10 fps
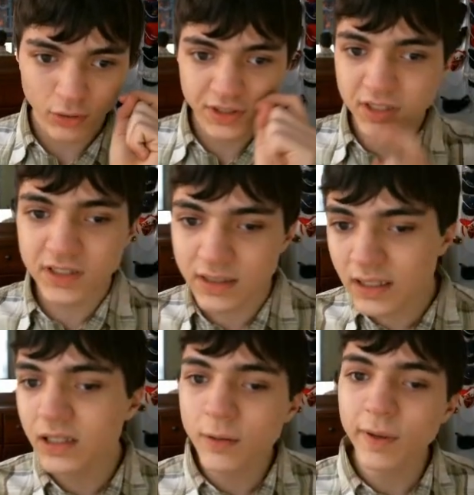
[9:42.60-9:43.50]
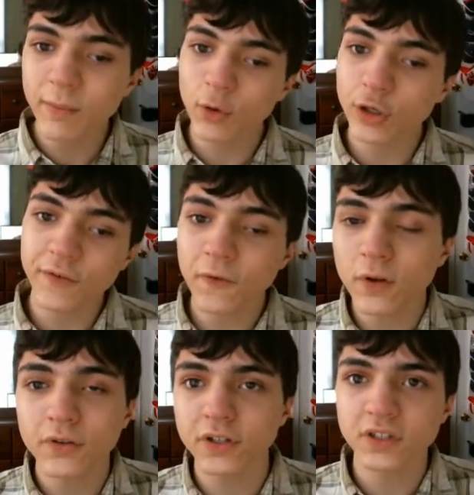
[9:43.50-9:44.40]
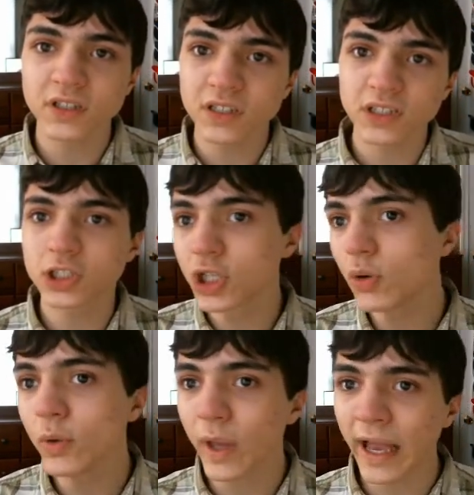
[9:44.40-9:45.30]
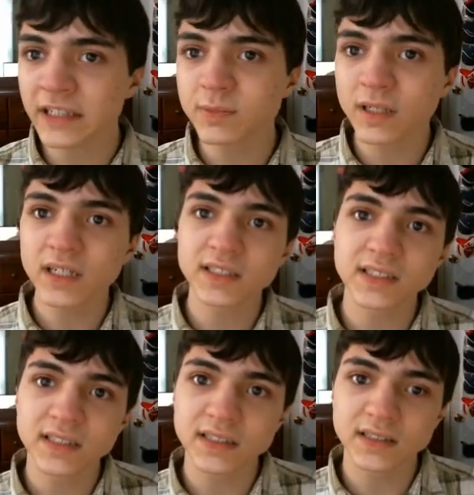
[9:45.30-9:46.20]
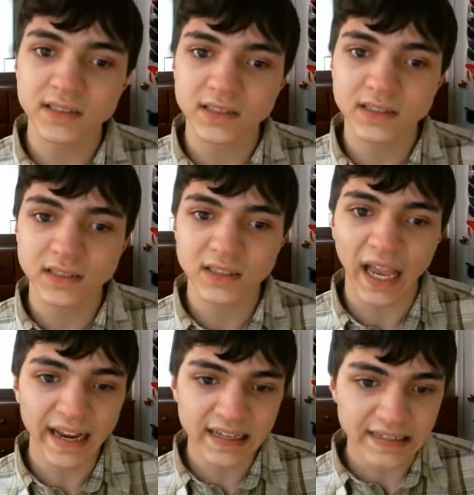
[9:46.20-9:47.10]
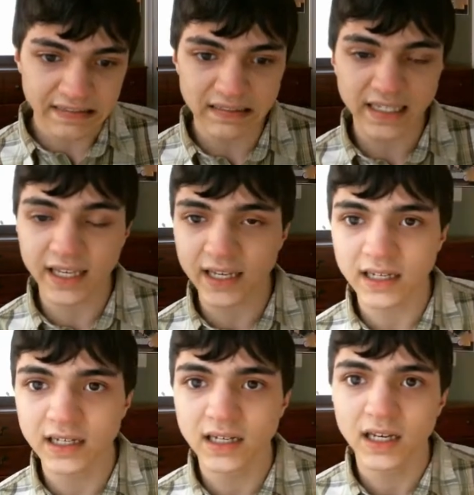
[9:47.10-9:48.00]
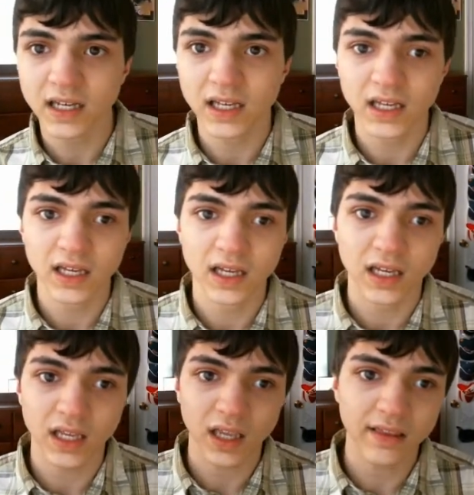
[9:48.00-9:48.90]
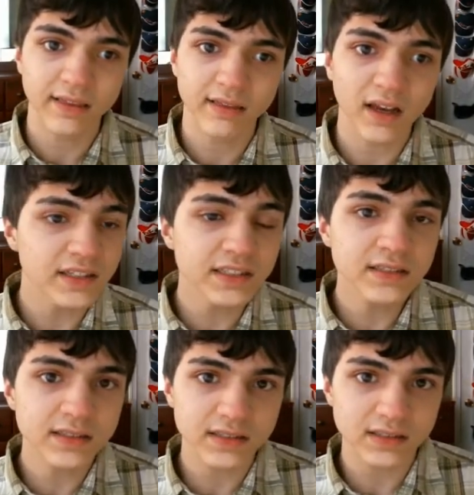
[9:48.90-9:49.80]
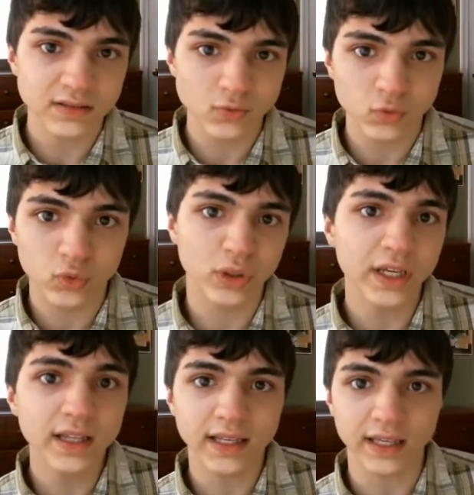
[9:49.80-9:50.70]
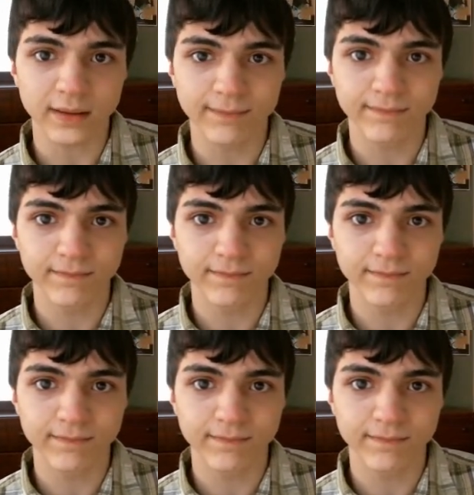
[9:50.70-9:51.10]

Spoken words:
is a little bit more difficult to show you guys because technically it doesn't really